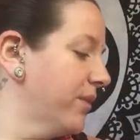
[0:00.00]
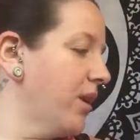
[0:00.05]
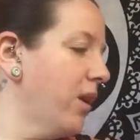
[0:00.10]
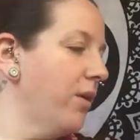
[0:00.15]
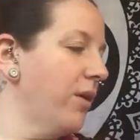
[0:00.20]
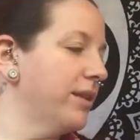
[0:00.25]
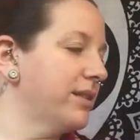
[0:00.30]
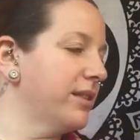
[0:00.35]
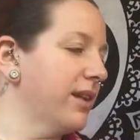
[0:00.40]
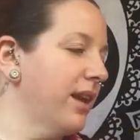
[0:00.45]

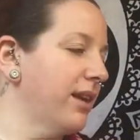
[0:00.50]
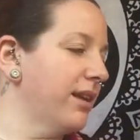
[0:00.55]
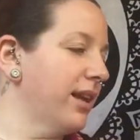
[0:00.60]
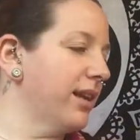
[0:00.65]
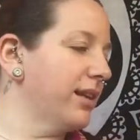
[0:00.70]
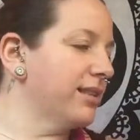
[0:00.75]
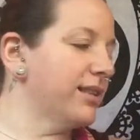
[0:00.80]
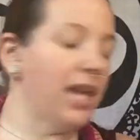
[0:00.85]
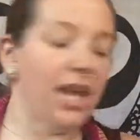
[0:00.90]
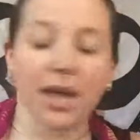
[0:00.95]
No, that's not
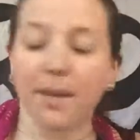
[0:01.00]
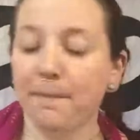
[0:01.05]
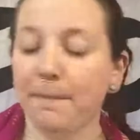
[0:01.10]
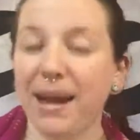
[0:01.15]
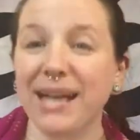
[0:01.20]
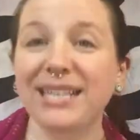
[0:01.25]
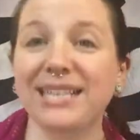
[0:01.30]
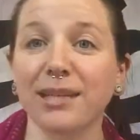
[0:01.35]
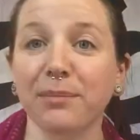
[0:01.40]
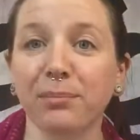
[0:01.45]
next.
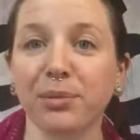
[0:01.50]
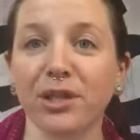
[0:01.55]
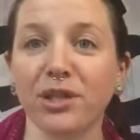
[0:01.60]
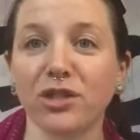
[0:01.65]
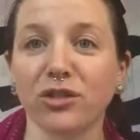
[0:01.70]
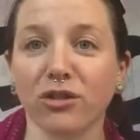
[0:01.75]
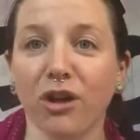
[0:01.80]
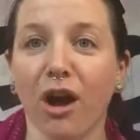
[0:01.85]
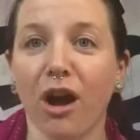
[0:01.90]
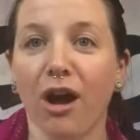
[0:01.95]
My Simply
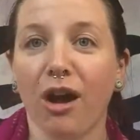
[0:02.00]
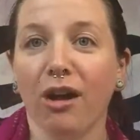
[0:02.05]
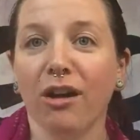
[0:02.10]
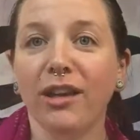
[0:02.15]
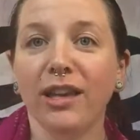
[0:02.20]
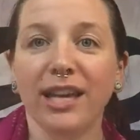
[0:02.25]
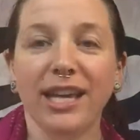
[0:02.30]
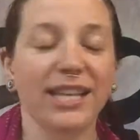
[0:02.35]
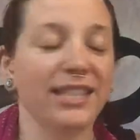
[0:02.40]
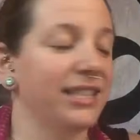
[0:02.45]
Straw
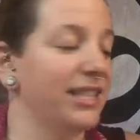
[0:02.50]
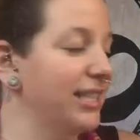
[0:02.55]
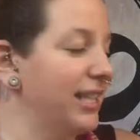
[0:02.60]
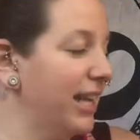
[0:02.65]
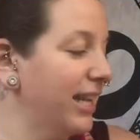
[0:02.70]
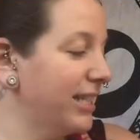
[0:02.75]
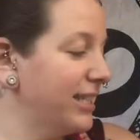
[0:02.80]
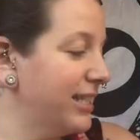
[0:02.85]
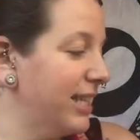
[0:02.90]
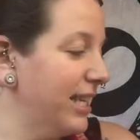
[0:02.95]
is the
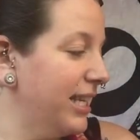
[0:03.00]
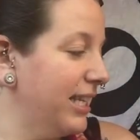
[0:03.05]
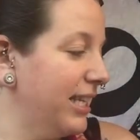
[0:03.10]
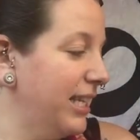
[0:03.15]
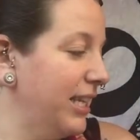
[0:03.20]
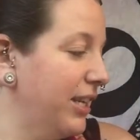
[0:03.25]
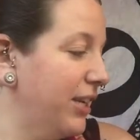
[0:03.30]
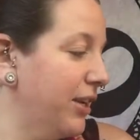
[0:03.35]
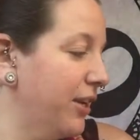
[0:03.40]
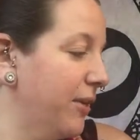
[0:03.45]
next thing
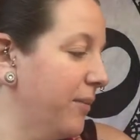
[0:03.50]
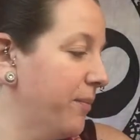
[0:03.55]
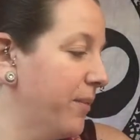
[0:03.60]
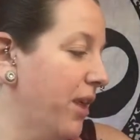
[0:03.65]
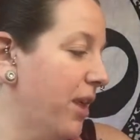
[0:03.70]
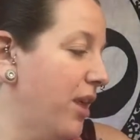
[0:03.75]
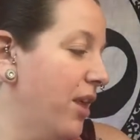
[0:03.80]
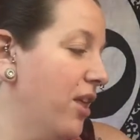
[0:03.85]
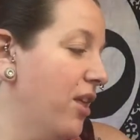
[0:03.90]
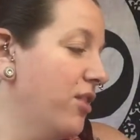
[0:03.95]
in here.
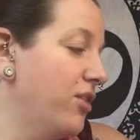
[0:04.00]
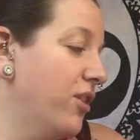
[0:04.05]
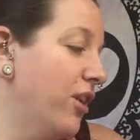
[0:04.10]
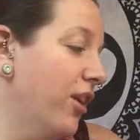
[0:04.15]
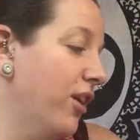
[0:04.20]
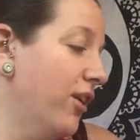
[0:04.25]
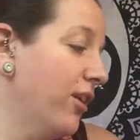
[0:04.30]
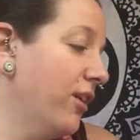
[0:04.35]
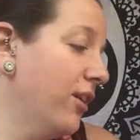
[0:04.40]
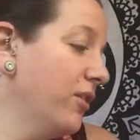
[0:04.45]

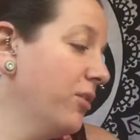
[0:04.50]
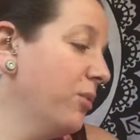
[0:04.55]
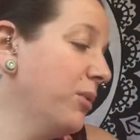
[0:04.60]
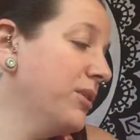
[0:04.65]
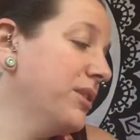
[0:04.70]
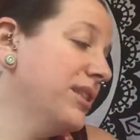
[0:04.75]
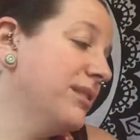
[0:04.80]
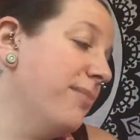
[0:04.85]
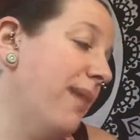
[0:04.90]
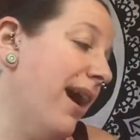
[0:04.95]
The earth
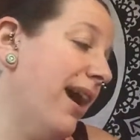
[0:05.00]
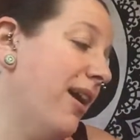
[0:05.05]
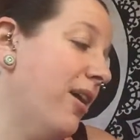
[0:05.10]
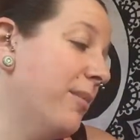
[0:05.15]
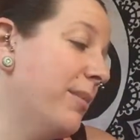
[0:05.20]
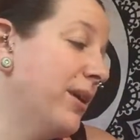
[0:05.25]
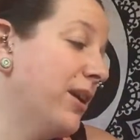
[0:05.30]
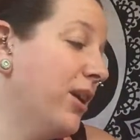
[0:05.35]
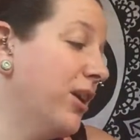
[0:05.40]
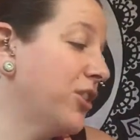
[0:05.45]
will
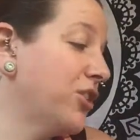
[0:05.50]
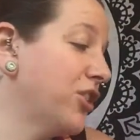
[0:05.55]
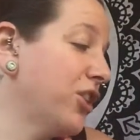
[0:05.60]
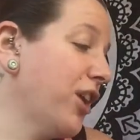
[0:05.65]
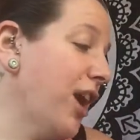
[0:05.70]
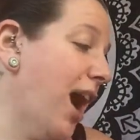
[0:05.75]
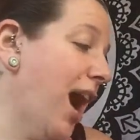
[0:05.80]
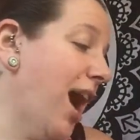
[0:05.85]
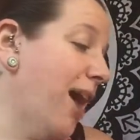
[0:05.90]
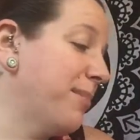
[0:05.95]
smile because
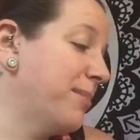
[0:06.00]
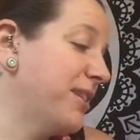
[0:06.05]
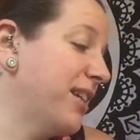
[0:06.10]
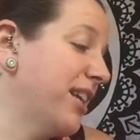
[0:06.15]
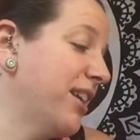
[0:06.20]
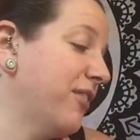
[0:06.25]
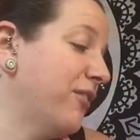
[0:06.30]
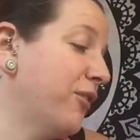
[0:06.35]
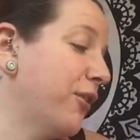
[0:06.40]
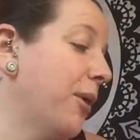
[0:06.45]
you're
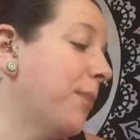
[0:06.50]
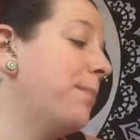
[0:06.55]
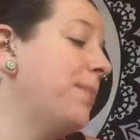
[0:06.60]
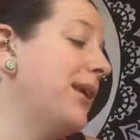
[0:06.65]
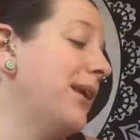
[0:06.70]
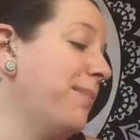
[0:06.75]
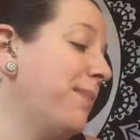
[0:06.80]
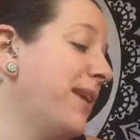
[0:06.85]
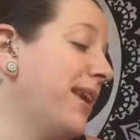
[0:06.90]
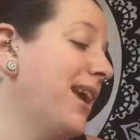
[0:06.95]
opting for a
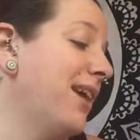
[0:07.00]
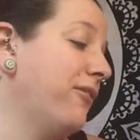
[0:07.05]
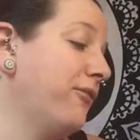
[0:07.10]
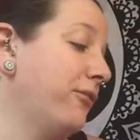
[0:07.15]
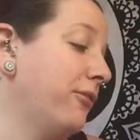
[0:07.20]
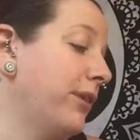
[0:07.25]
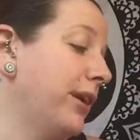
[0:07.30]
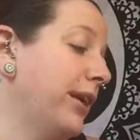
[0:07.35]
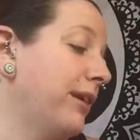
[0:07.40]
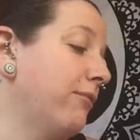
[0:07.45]

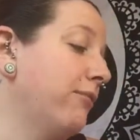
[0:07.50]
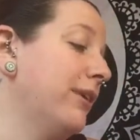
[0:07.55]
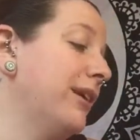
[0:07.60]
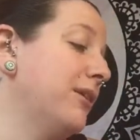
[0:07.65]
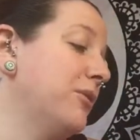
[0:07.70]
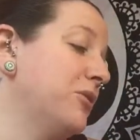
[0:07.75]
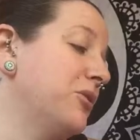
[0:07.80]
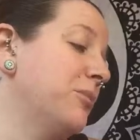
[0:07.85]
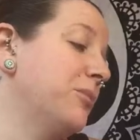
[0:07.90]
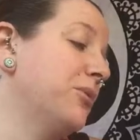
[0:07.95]
BPA-free
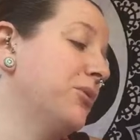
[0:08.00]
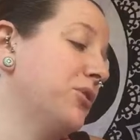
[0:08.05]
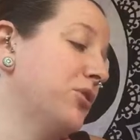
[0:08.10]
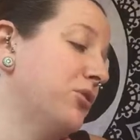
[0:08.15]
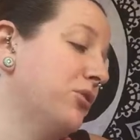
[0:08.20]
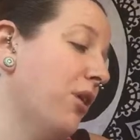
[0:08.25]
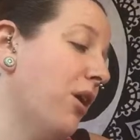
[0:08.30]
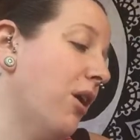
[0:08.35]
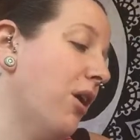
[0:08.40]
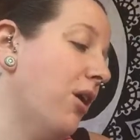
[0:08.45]
reusable
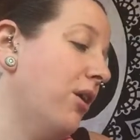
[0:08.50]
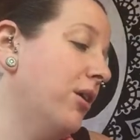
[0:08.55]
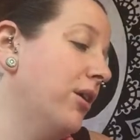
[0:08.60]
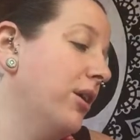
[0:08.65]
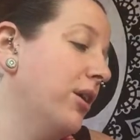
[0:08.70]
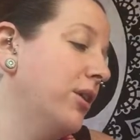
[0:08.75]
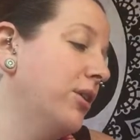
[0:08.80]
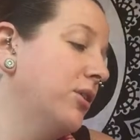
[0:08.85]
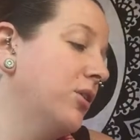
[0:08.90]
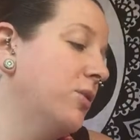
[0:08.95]
straw.
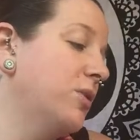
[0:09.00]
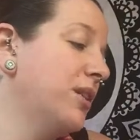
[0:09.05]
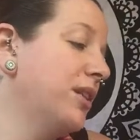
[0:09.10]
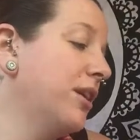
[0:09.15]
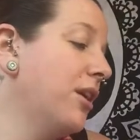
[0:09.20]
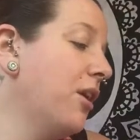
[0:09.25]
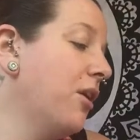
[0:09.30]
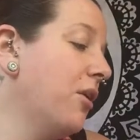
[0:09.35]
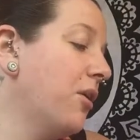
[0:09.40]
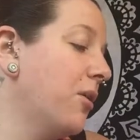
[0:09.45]
Use
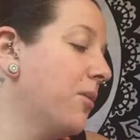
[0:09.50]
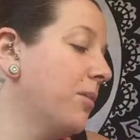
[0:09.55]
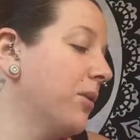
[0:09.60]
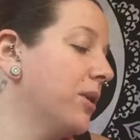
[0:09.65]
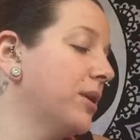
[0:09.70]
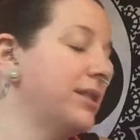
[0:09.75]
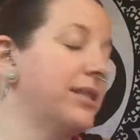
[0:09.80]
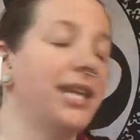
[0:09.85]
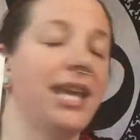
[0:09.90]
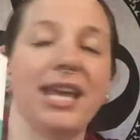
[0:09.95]
it at home
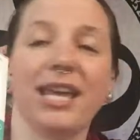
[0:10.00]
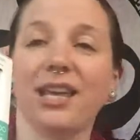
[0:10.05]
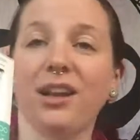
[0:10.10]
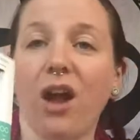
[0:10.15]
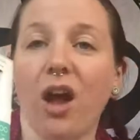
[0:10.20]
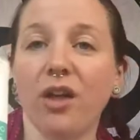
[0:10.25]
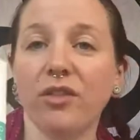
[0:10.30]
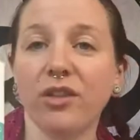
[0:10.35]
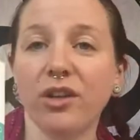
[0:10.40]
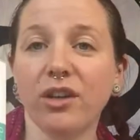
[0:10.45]
or take
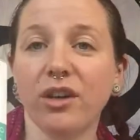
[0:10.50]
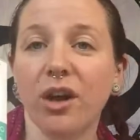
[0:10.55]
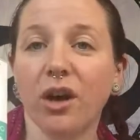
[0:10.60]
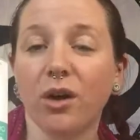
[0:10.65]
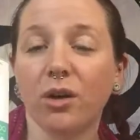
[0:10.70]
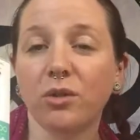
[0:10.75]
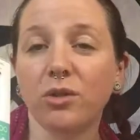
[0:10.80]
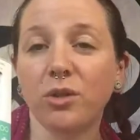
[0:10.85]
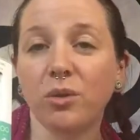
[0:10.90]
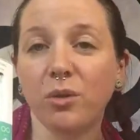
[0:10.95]
it on the
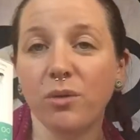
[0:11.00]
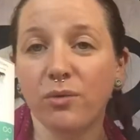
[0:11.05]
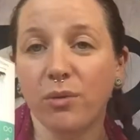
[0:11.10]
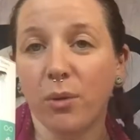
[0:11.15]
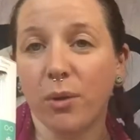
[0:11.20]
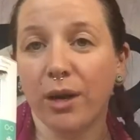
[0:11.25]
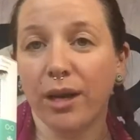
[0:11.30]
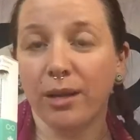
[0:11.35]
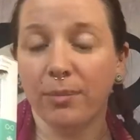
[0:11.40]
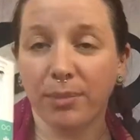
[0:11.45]
go to
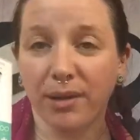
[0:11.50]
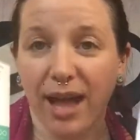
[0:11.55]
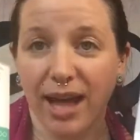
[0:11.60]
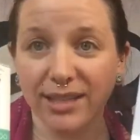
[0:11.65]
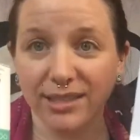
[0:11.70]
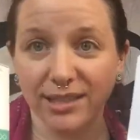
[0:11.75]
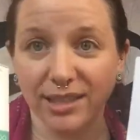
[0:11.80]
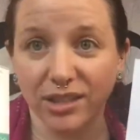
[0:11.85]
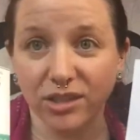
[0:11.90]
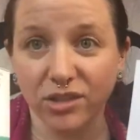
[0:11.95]
avoid
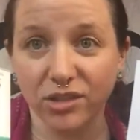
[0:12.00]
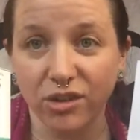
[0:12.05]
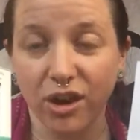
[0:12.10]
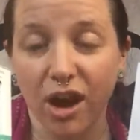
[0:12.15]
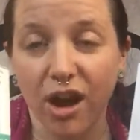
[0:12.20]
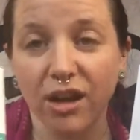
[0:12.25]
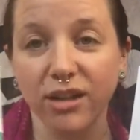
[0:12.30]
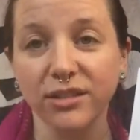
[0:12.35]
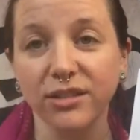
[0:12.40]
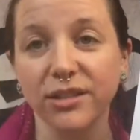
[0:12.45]
plastic
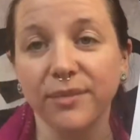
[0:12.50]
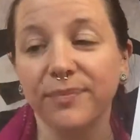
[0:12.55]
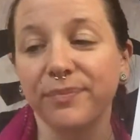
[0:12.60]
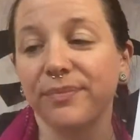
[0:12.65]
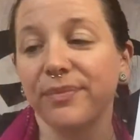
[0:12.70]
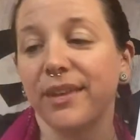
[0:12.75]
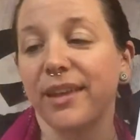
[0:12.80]
straws.